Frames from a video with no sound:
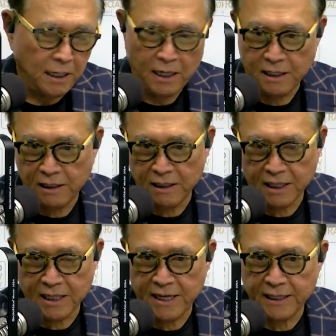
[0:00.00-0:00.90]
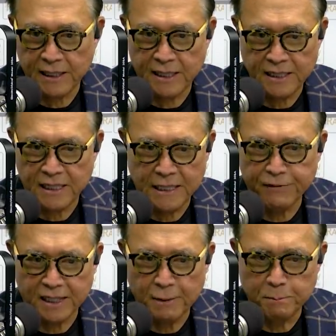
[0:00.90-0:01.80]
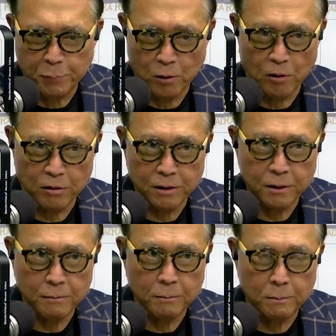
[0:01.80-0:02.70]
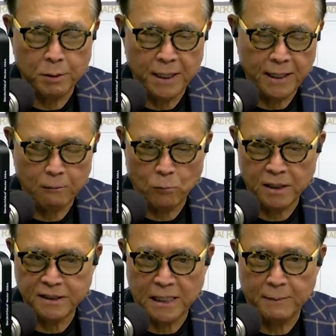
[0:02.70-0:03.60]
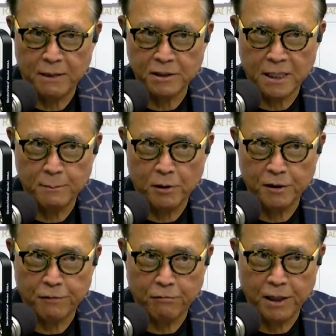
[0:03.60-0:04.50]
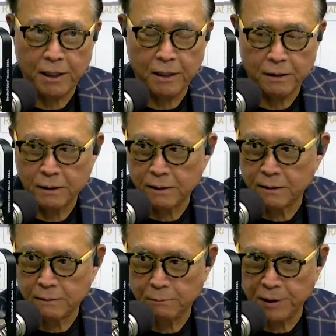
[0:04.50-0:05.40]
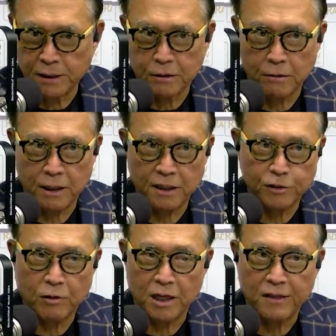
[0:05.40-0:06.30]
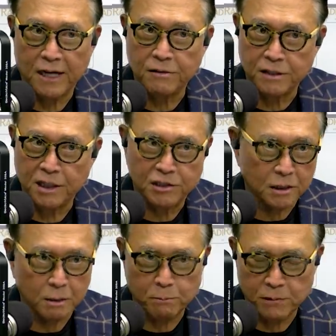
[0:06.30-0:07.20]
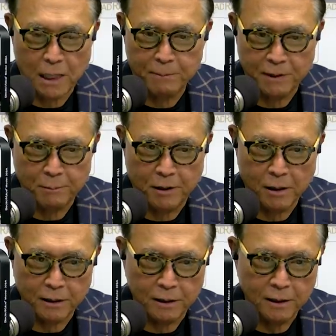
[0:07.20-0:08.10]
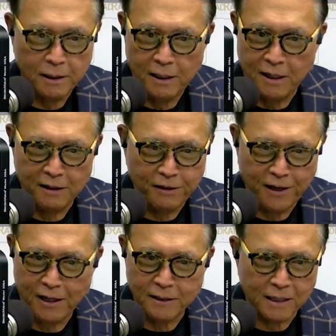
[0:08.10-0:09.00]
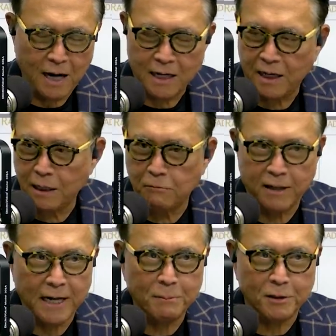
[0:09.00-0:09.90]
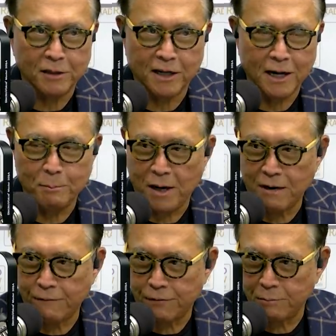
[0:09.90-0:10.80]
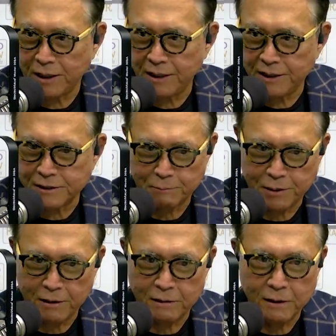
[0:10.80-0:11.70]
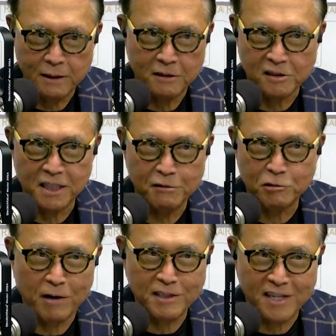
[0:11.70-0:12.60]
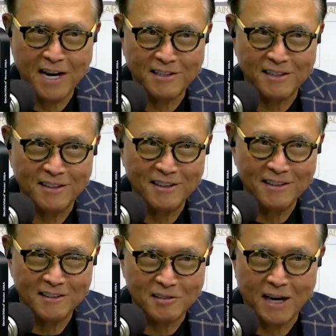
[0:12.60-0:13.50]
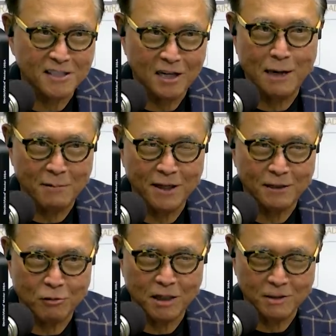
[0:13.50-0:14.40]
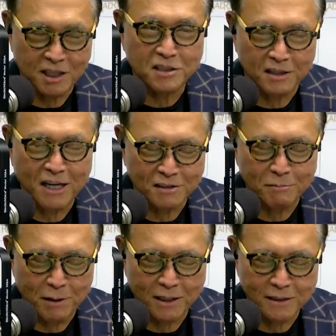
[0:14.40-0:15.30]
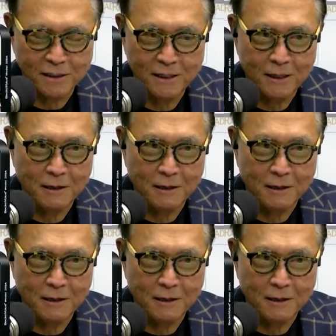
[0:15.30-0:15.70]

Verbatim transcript: And, I never got burned. But at one time, I bought 3 Bitcoin at 20,000 each at the top of the market. And thank God, I don't know what happened to the guy I bought him from, but he disappeared. So I never transacted. So I still have my 60,000 bucks,